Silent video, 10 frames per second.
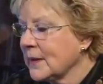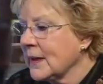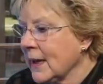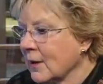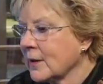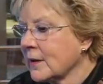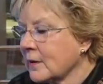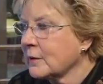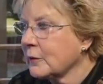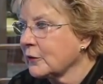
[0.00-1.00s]
inherited
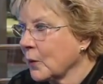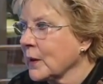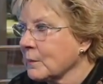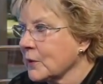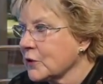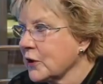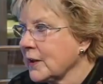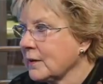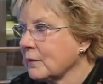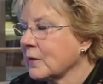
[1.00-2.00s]
a sewing
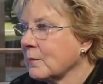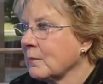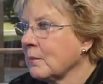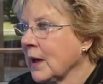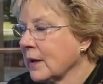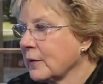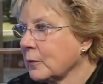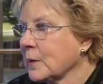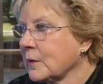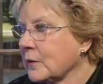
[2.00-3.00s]
machine from my
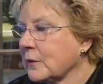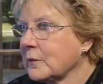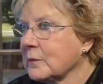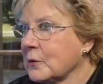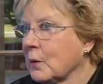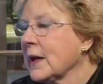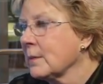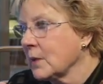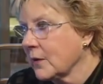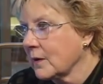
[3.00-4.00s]
husband's
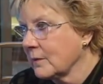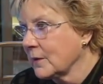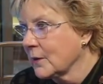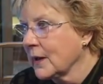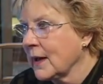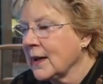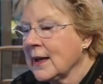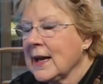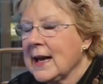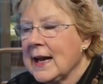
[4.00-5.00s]
grandmother, okay?
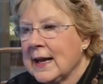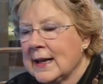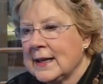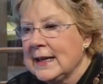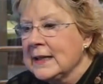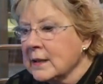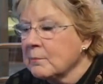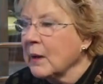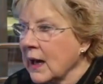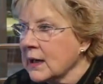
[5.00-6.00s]
And in the
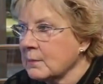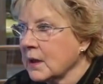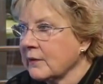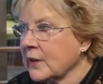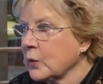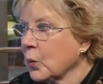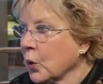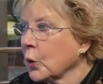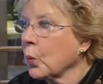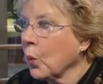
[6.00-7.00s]
bottom of it
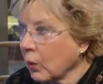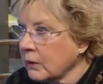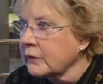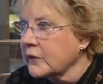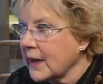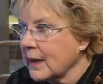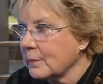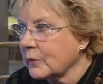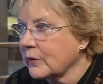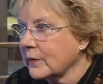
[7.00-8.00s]
were war
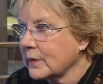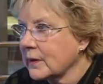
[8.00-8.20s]
stamps.